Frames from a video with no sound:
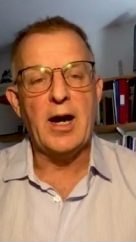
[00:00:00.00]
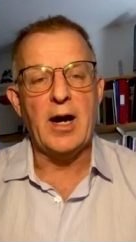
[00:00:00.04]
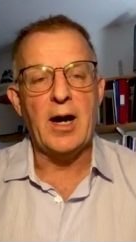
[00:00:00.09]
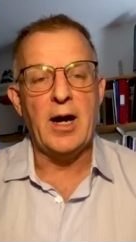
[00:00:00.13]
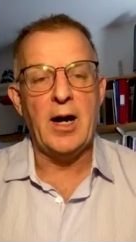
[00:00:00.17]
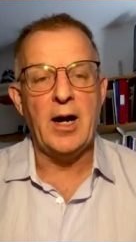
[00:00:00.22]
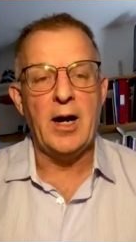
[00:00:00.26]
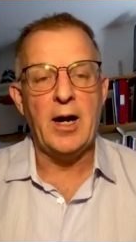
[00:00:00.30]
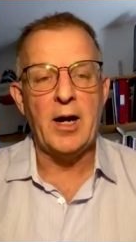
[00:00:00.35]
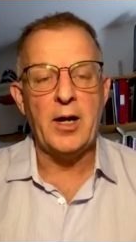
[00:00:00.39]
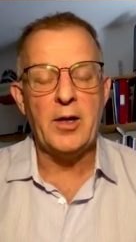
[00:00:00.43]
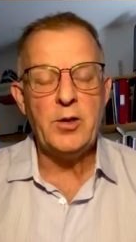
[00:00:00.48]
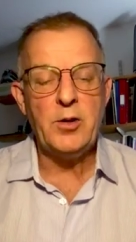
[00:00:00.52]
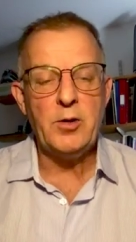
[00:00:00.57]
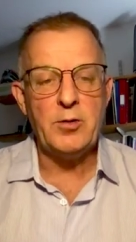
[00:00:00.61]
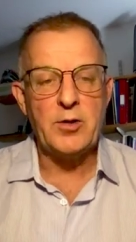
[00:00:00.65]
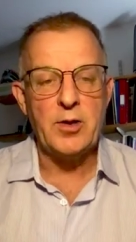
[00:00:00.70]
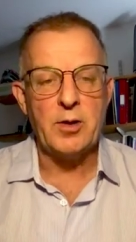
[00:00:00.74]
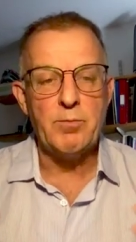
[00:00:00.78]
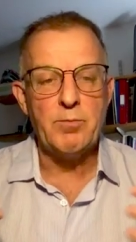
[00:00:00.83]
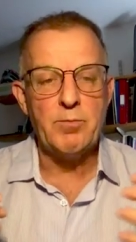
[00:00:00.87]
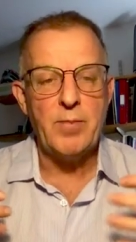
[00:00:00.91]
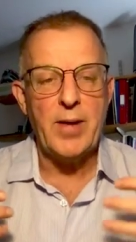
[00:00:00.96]
uh, you
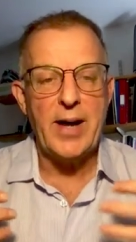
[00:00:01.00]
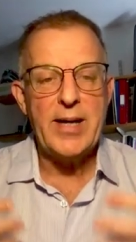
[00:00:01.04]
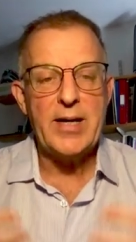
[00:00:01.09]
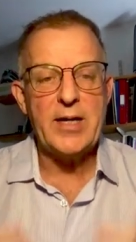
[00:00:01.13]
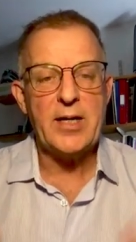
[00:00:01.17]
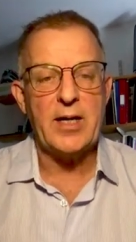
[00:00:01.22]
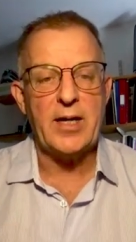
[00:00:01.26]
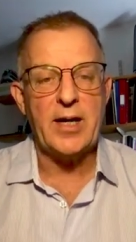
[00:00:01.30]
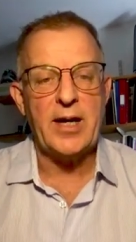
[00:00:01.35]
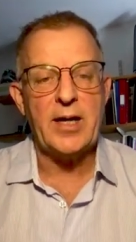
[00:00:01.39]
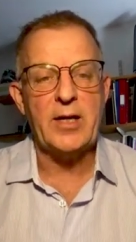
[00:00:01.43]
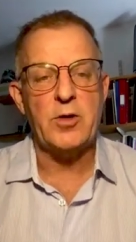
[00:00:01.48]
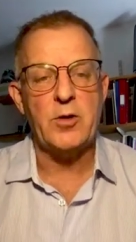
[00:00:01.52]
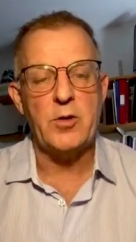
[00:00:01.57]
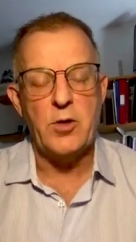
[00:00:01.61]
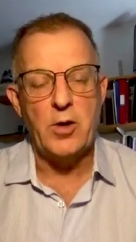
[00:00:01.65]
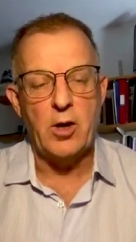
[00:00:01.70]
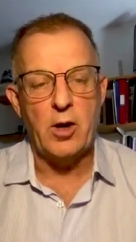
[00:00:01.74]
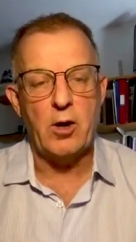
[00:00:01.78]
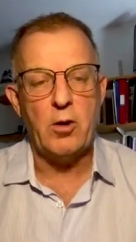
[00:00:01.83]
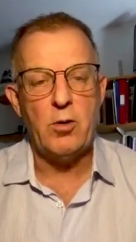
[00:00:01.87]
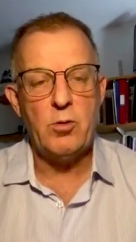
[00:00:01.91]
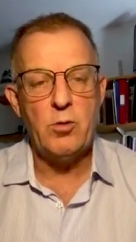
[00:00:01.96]
can make it
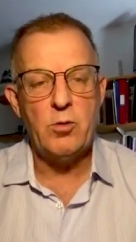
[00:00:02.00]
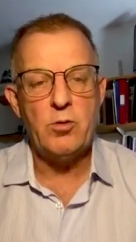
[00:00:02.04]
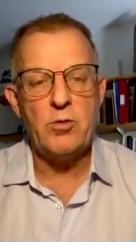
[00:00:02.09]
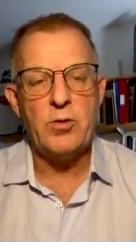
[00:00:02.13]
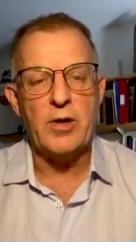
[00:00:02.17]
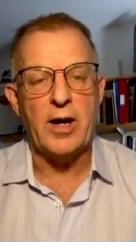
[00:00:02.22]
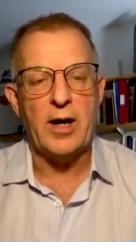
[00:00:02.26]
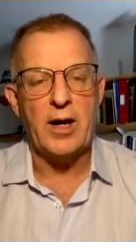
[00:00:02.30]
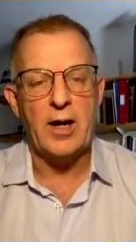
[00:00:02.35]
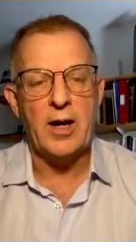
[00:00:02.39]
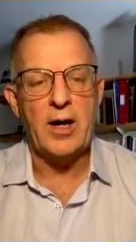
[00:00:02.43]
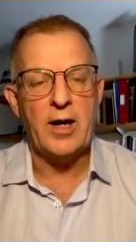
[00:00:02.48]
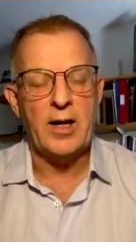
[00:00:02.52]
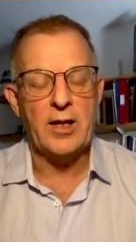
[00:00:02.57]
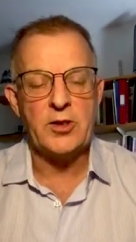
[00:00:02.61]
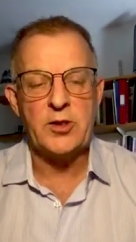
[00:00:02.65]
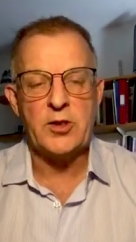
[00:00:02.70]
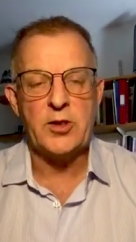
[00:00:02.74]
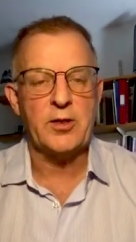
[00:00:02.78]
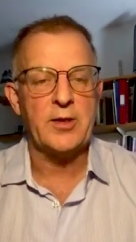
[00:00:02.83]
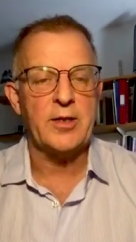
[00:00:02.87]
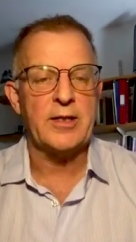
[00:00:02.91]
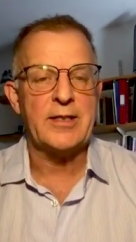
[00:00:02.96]
known uh,
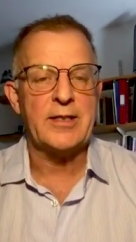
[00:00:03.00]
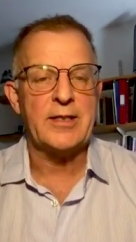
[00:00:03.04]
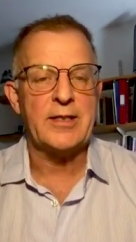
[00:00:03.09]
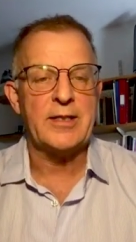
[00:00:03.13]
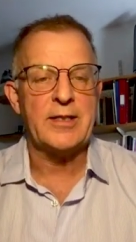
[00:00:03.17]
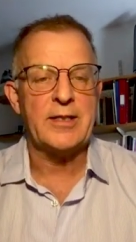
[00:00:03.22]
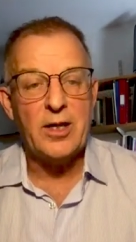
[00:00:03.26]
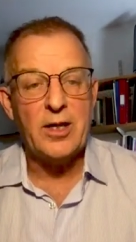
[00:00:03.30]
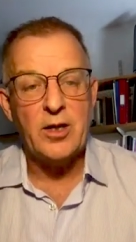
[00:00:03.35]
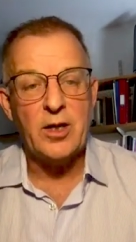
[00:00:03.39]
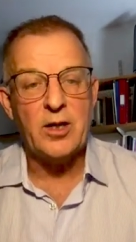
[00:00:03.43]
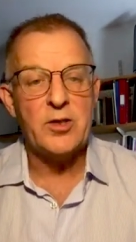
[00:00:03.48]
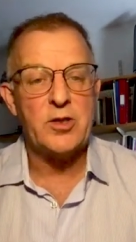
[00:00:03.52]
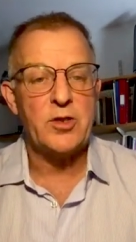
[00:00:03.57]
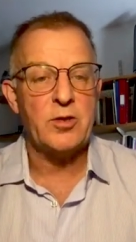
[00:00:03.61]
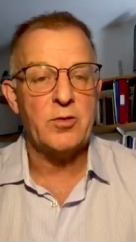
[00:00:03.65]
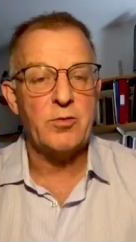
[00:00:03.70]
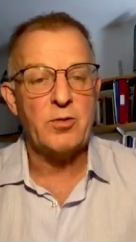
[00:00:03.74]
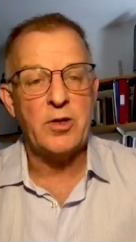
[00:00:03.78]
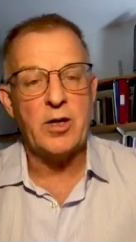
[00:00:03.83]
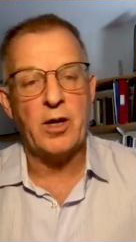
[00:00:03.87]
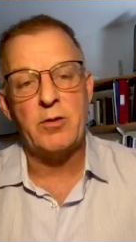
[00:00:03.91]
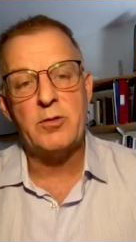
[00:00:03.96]
to the delegates
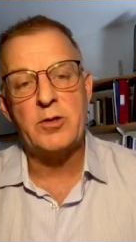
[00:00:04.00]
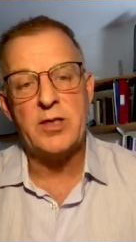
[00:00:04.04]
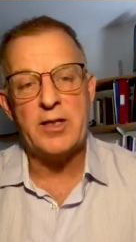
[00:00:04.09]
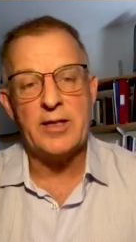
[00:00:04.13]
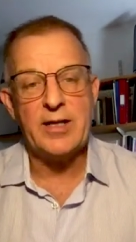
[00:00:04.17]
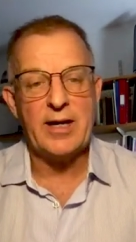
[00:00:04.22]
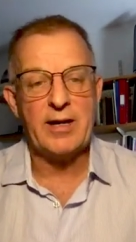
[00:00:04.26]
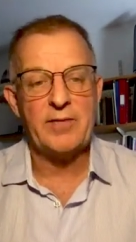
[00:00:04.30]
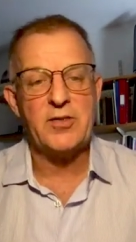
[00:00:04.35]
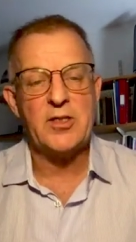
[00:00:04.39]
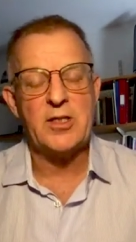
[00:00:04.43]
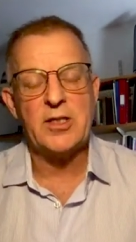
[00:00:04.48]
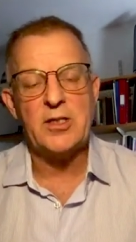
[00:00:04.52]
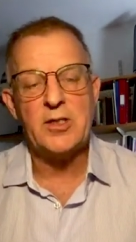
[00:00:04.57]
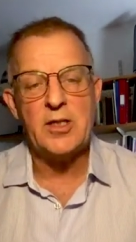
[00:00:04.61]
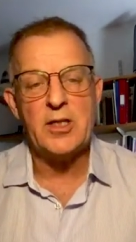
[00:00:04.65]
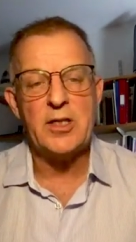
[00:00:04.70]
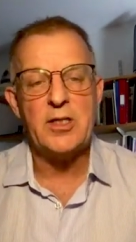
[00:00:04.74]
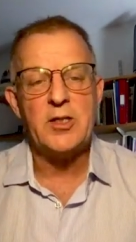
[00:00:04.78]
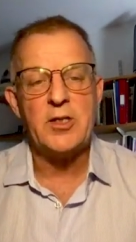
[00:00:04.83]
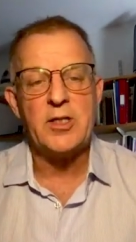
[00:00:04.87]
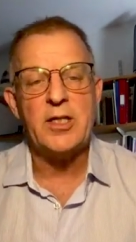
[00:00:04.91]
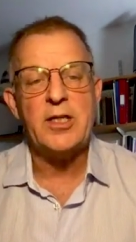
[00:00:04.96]
who go to the
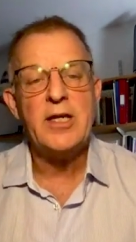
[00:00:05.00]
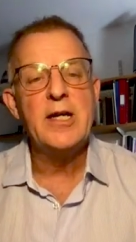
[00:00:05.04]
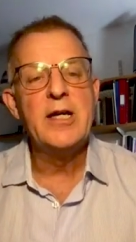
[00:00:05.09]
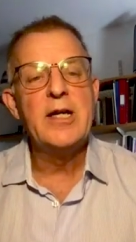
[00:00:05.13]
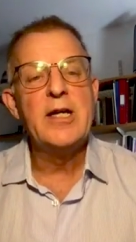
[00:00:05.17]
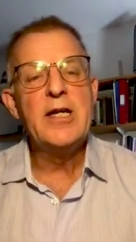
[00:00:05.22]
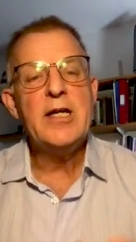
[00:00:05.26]
FCTC.